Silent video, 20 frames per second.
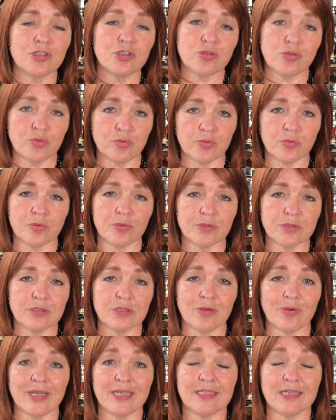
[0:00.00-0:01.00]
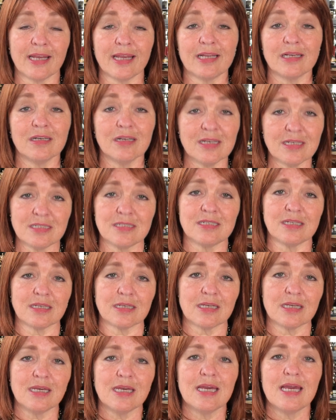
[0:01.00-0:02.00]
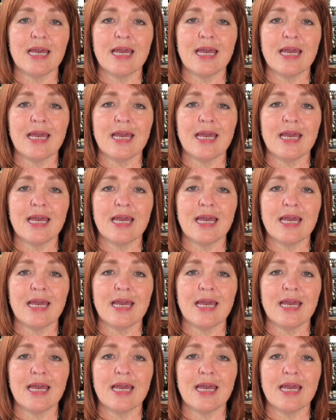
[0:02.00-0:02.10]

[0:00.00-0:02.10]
tool, so a diagnostic.